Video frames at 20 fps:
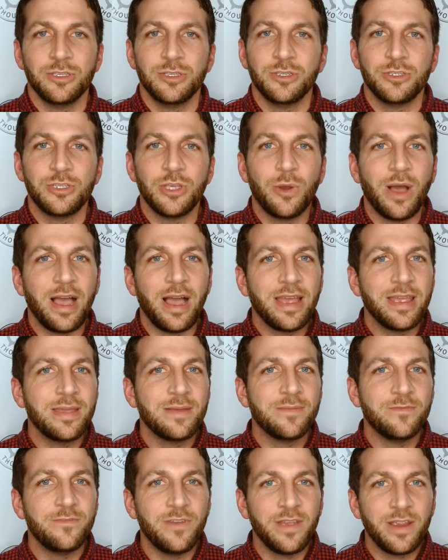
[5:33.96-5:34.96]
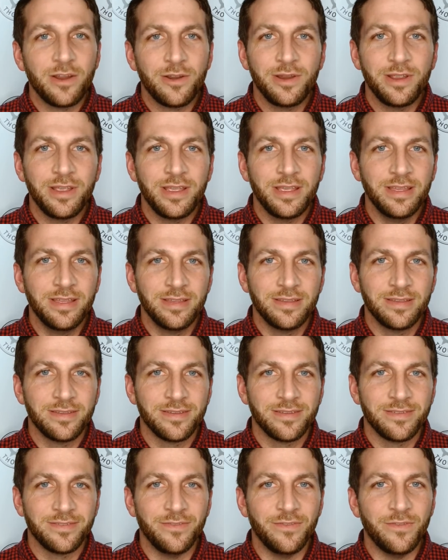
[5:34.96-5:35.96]
So I am very,
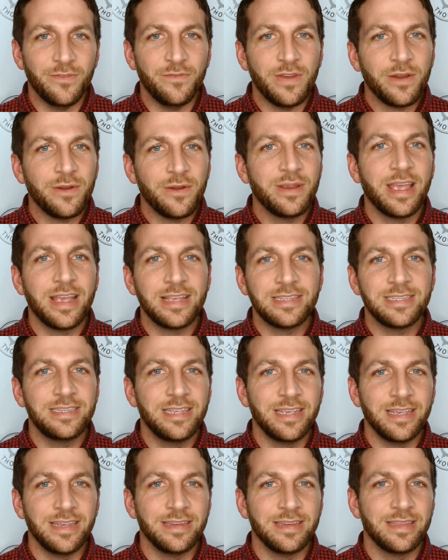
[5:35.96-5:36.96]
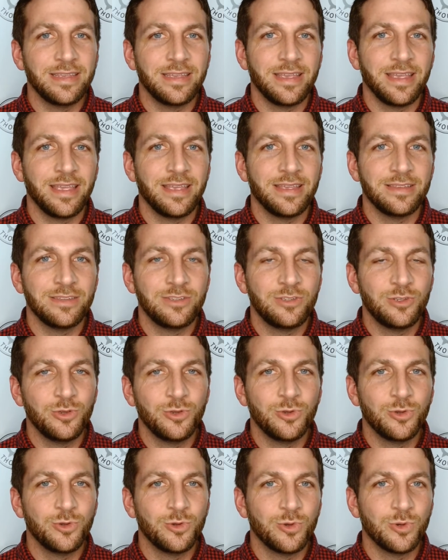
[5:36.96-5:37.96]
very hesitant
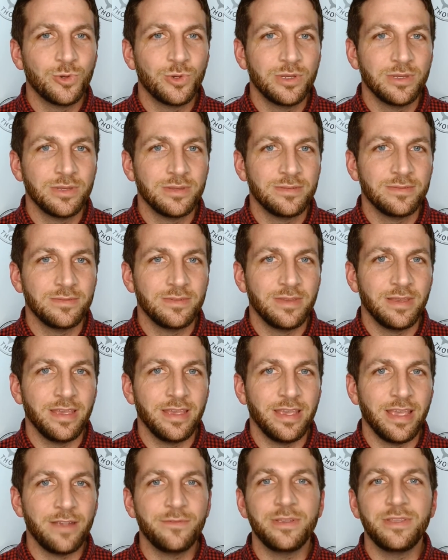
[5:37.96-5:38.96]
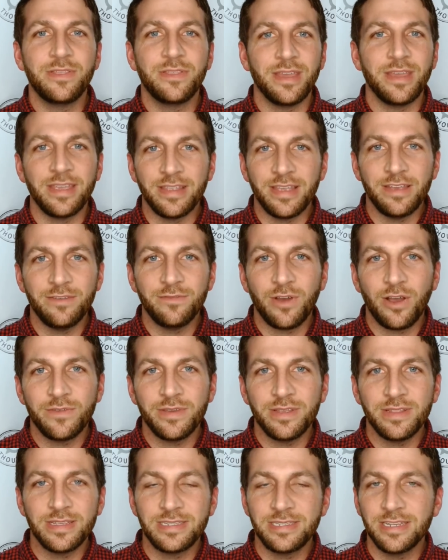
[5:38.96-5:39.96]
to everything
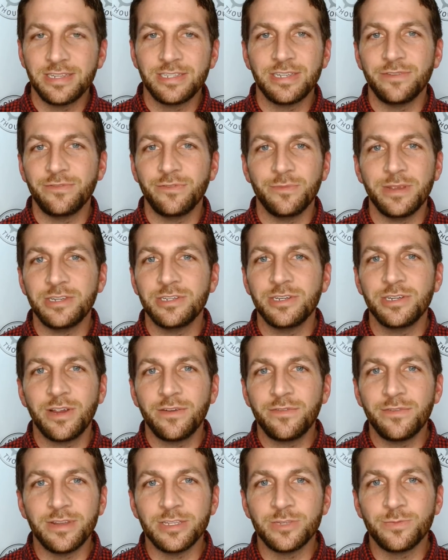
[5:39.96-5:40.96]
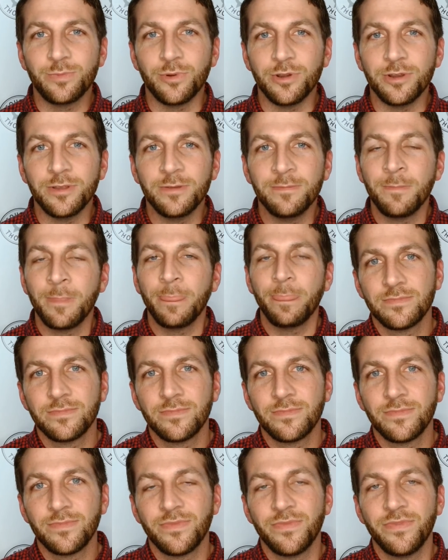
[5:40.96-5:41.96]
involving this Disinformation Governance Board.
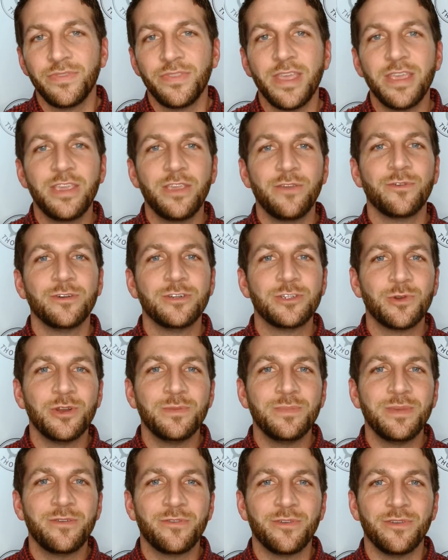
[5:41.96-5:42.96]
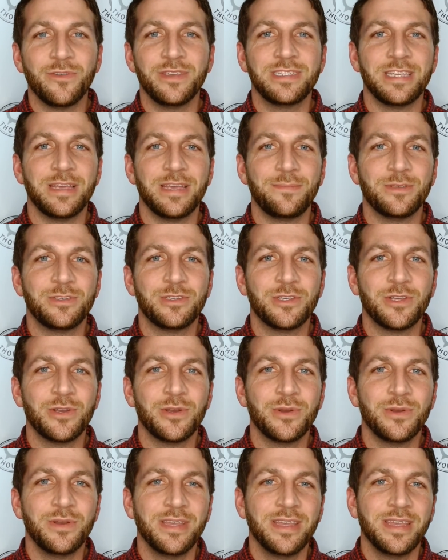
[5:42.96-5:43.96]
Thank you for joining me for this
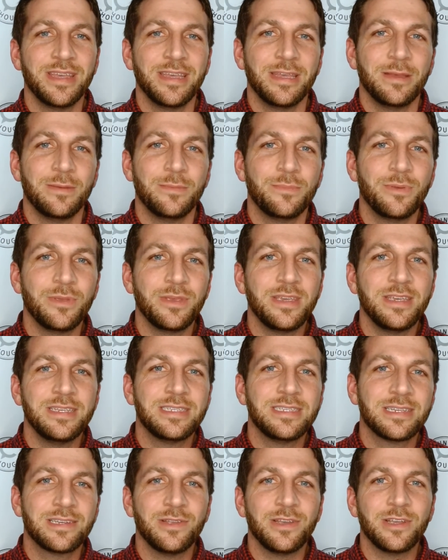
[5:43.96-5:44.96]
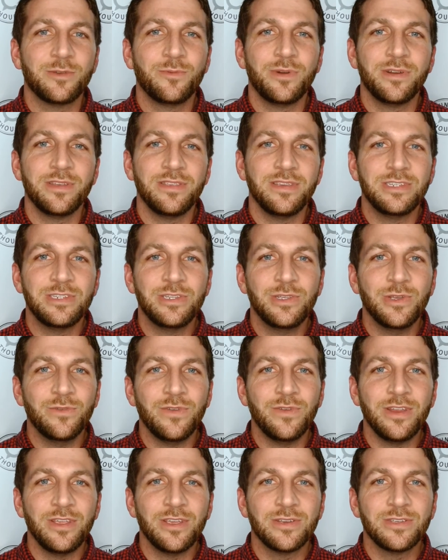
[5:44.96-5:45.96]
episode. Please click one of these two
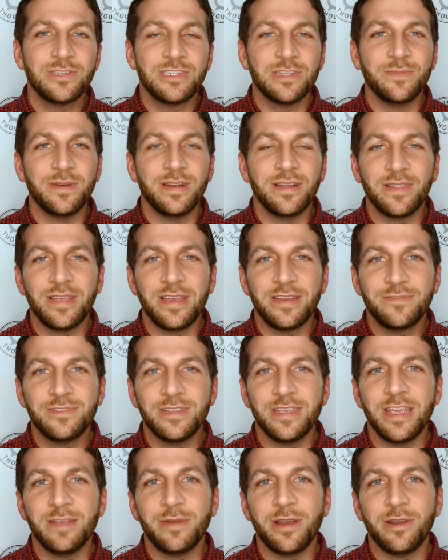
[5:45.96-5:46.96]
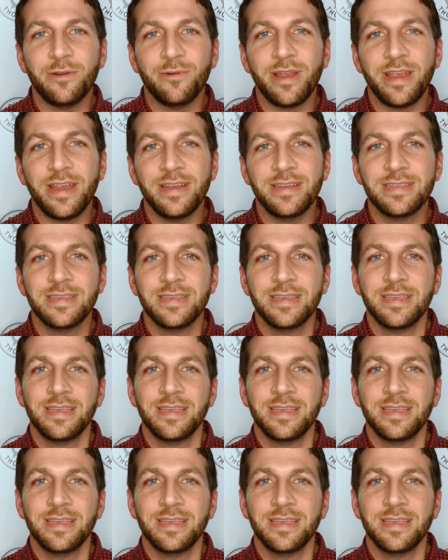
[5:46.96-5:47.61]
videos to my left and my right.